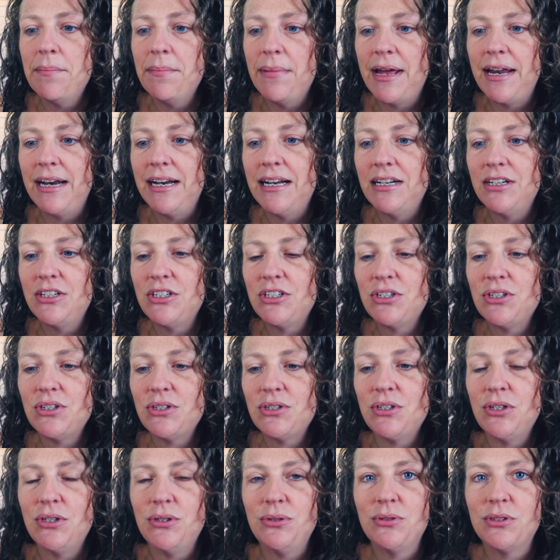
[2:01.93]

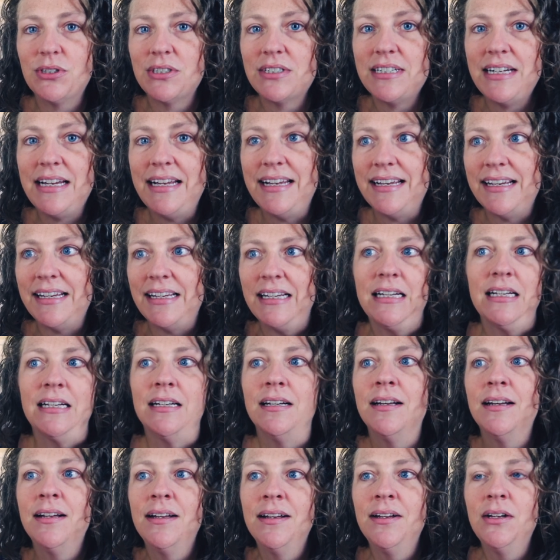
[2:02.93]
managed to sneak
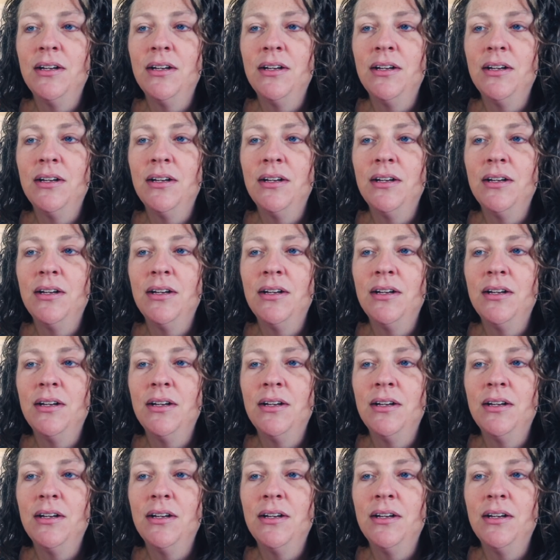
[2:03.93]
in